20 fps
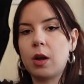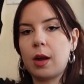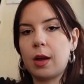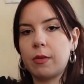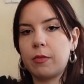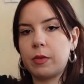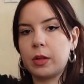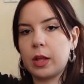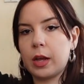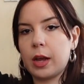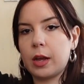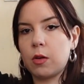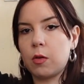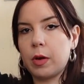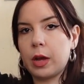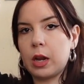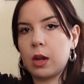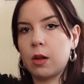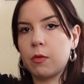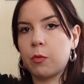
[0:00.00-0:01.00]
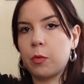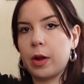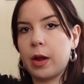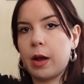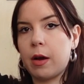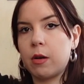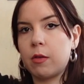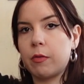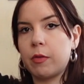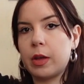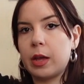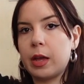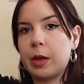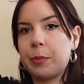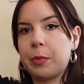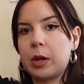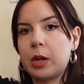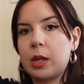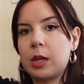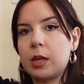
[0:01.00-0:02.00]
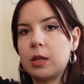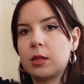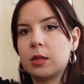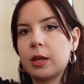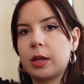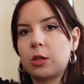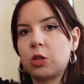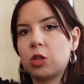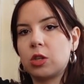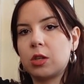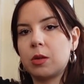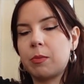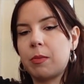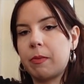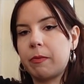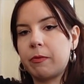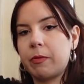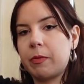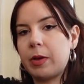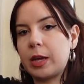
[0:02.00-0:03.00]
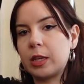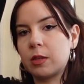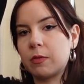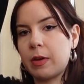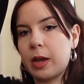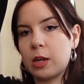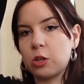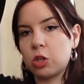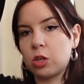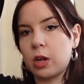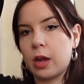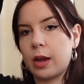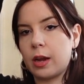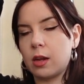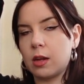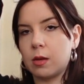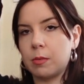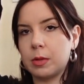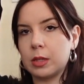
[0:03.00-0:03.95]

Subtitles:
I feel like I don't get enough wear out of it, but it is like just a fast fashion item.